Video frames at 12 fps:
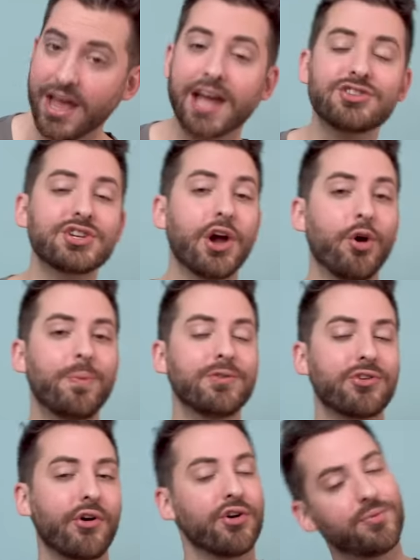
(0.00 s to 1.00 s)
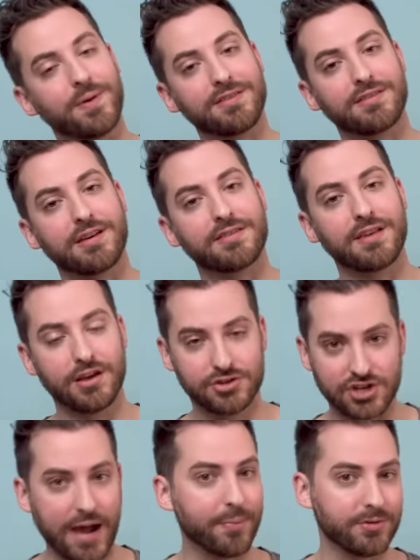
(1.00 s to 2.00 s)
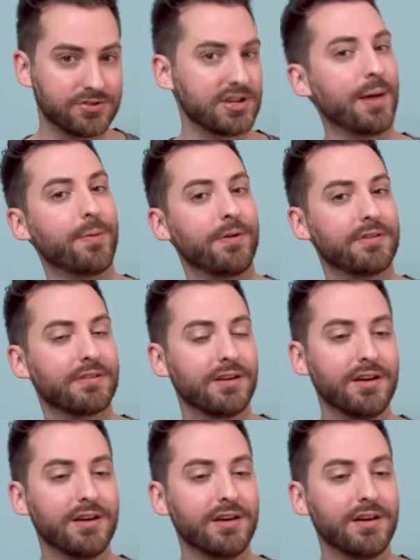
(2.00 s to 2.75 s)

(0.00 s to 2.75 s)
and she opened her own business, Chappals Chappals.